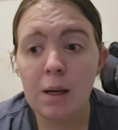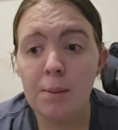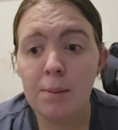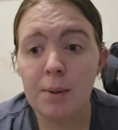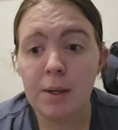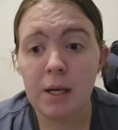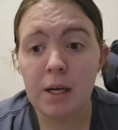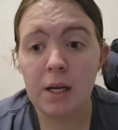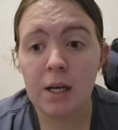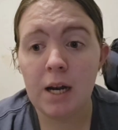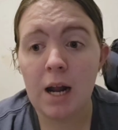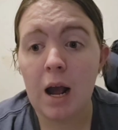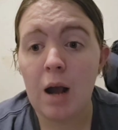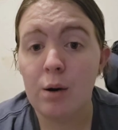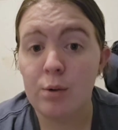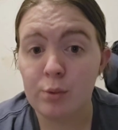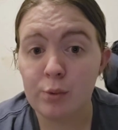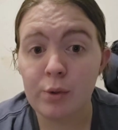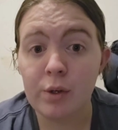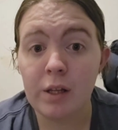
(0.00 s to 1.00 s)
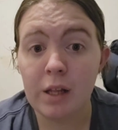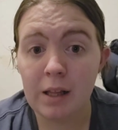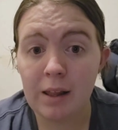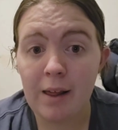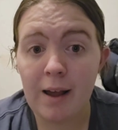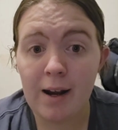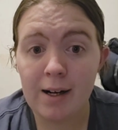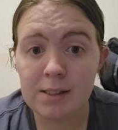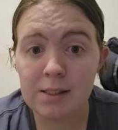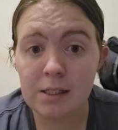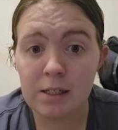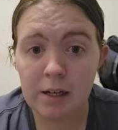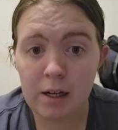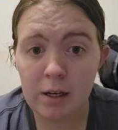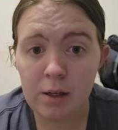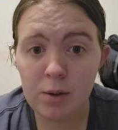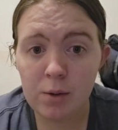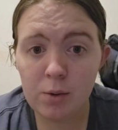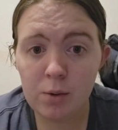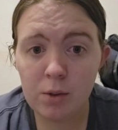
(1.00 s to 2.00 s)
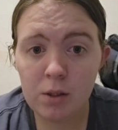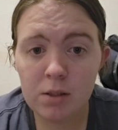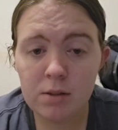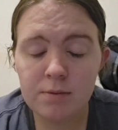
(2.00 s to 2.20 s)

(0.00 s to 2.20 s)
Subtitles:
but I'd really like to know,